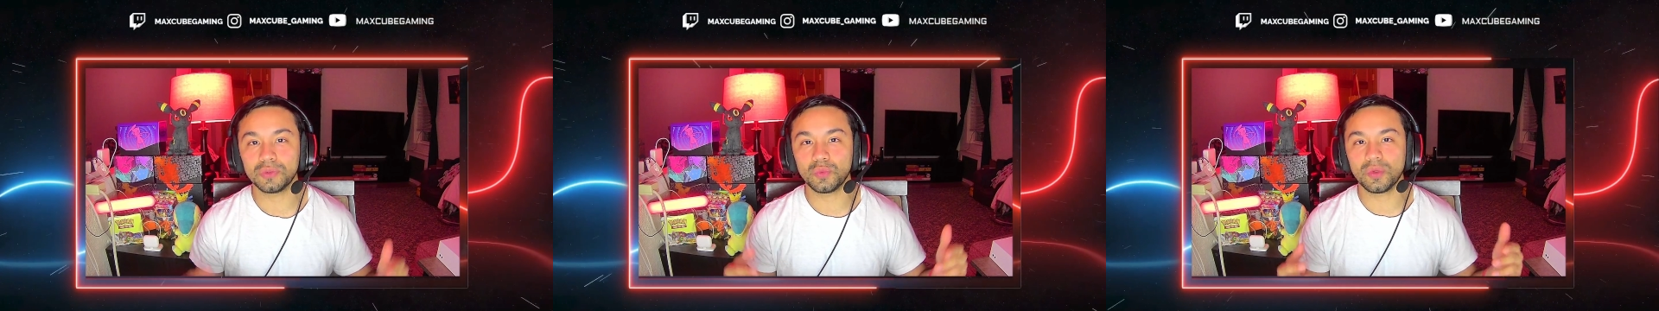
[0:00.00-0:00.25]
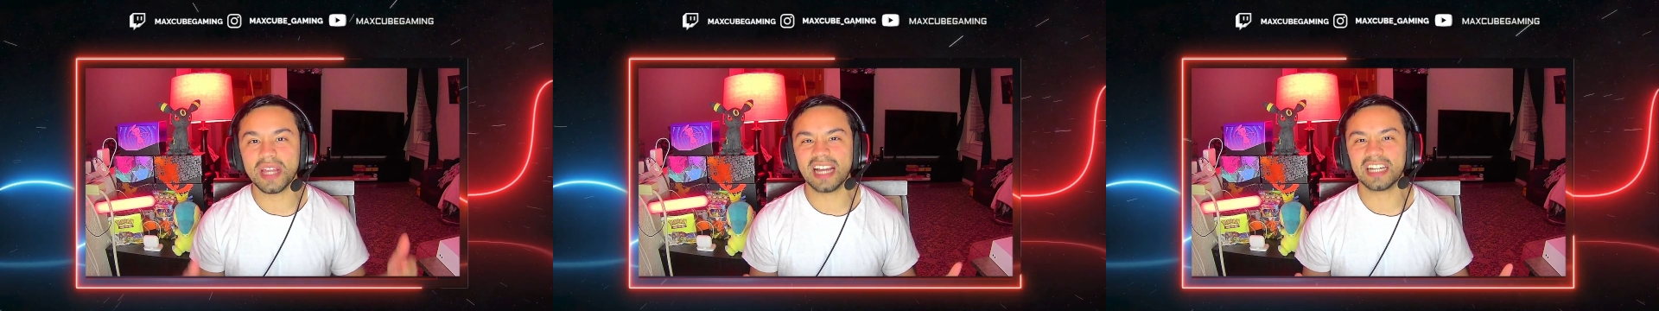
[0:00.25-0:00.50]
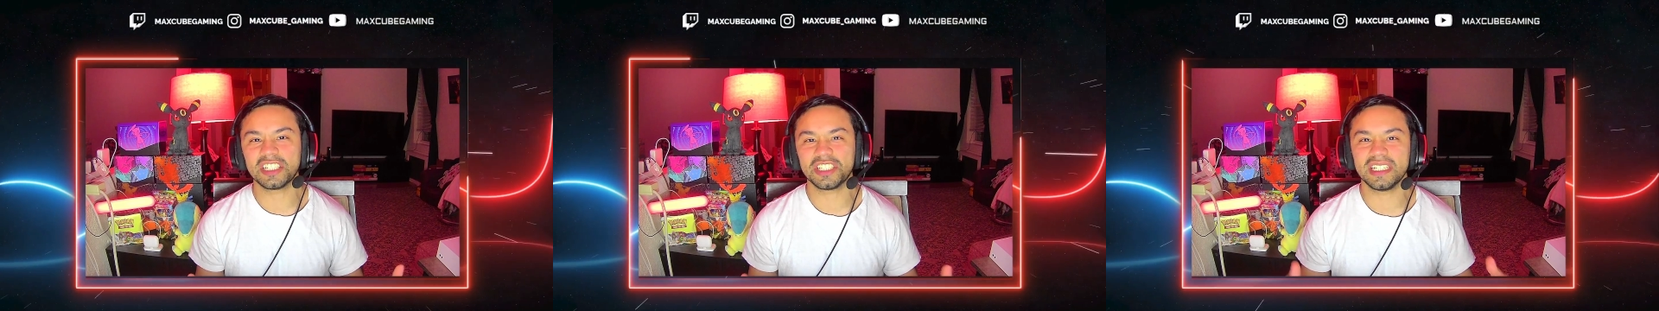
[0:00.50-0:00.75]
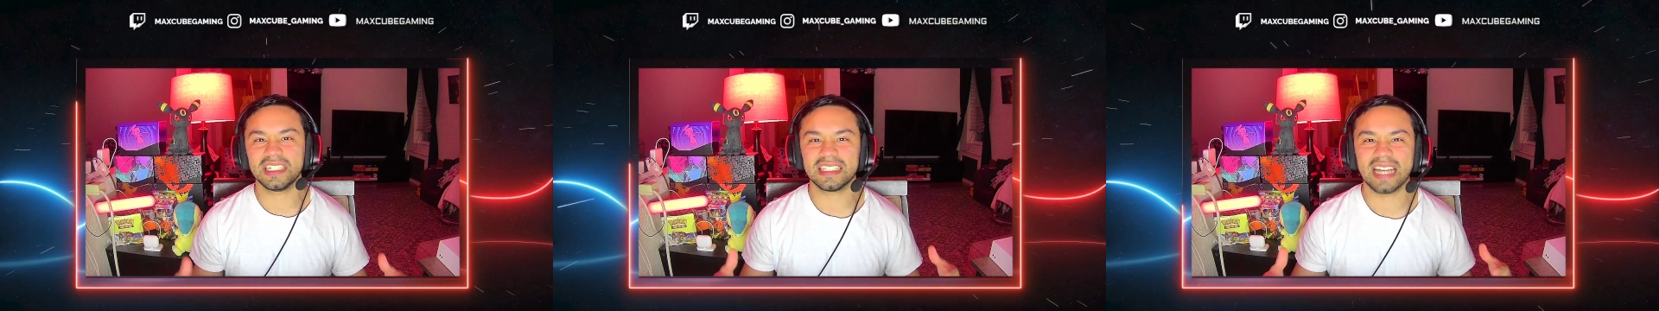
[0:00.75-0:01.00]

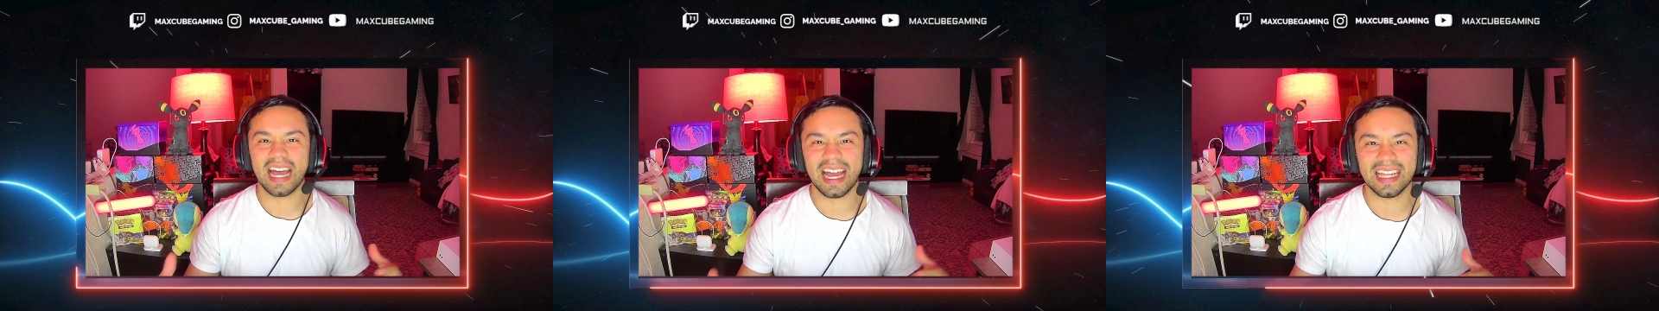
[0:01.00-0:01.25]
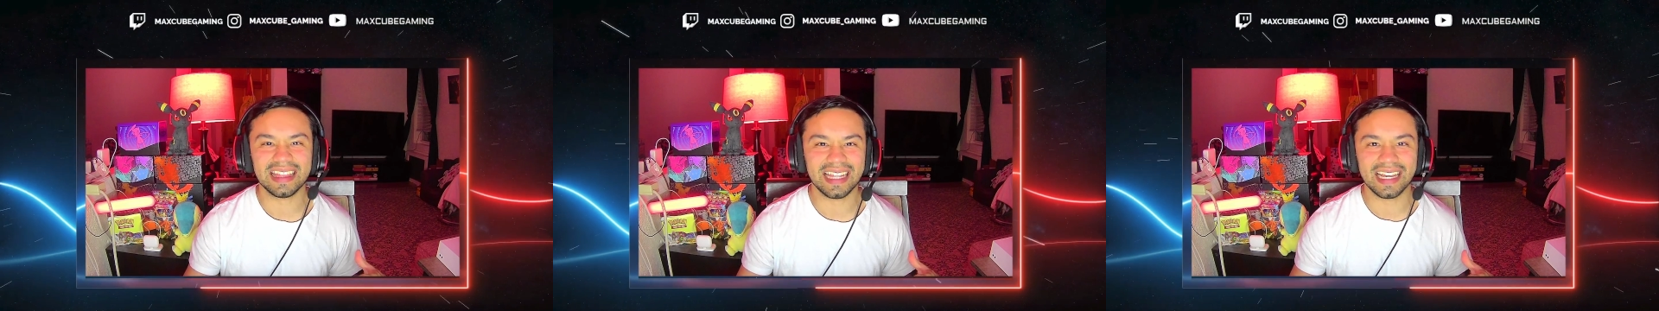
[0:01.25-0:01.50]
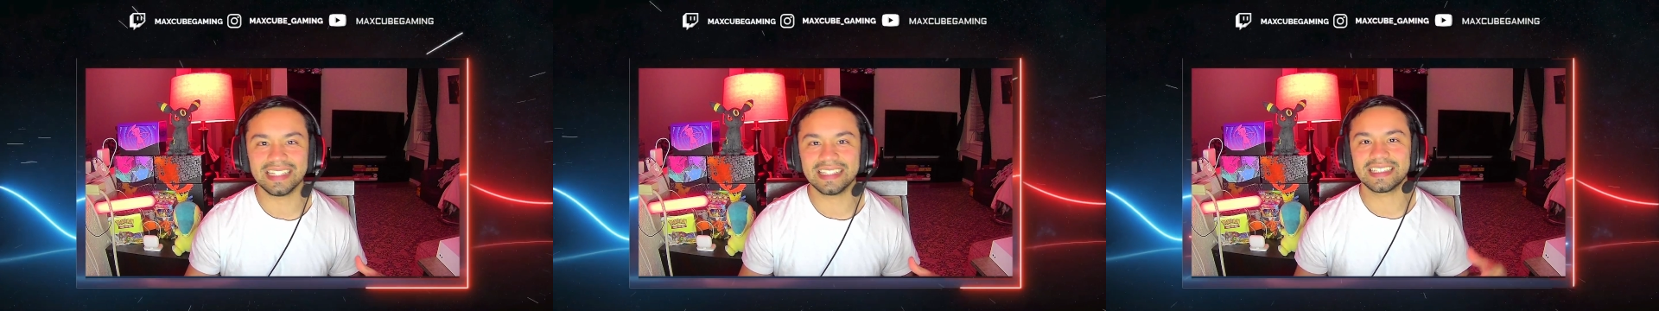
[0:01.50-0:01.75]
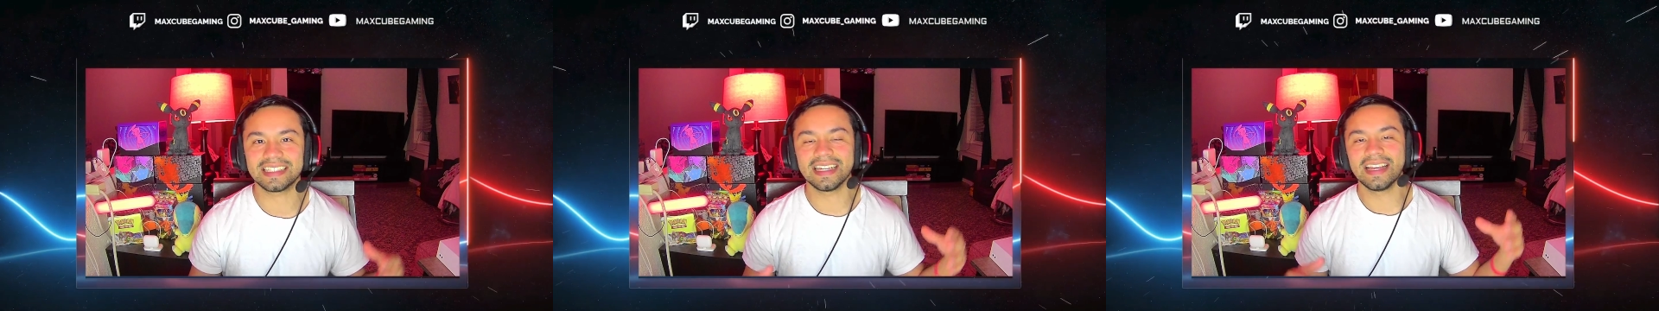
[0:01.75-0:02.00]
reactions,
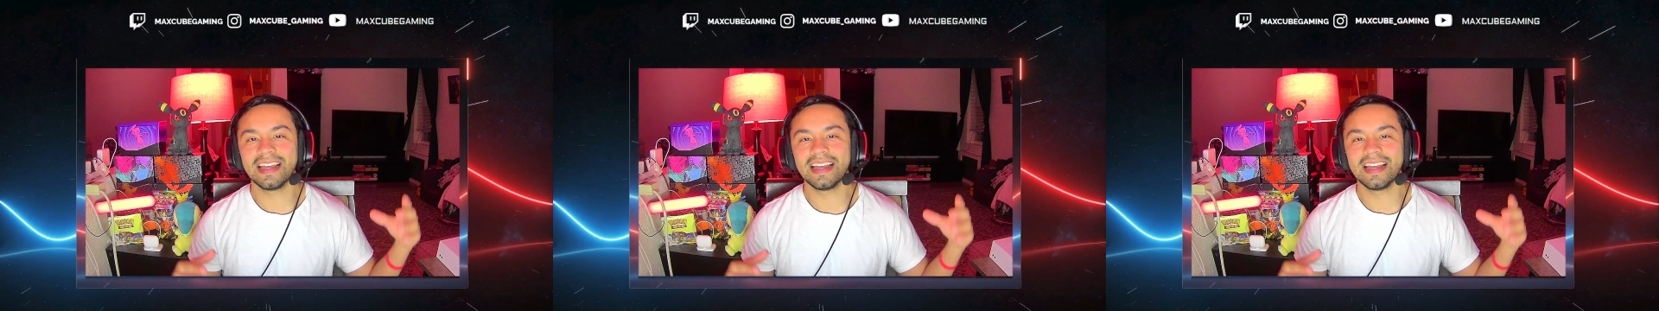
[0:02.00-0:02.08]
highlights,